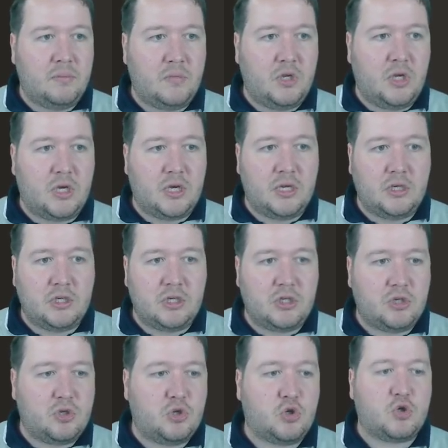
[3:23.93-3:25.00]
you can
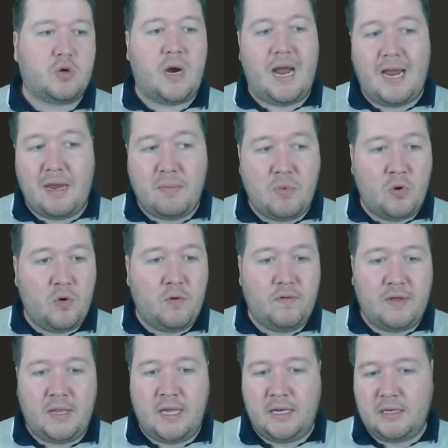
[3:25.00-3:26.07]
just try a move
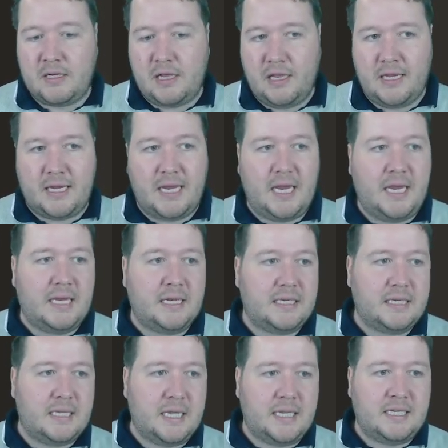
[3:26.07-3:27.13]
and then click
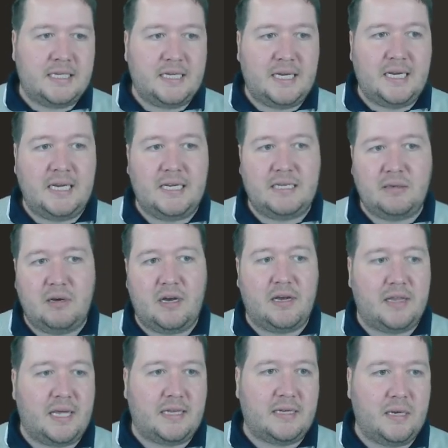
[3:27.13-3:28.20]
hint and then see,
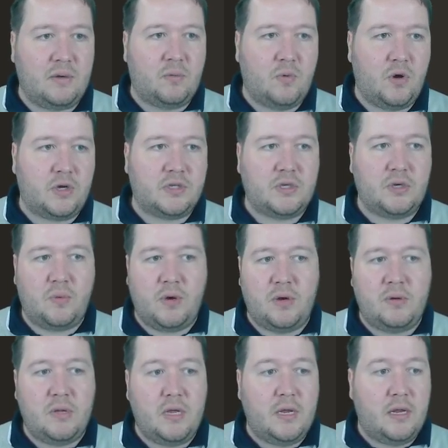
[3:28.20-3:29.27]
oh, that didn't work so
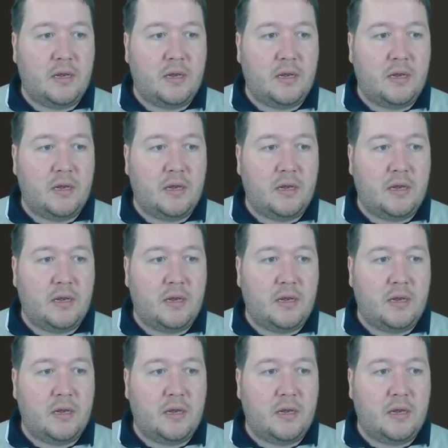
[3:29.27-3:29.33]
well.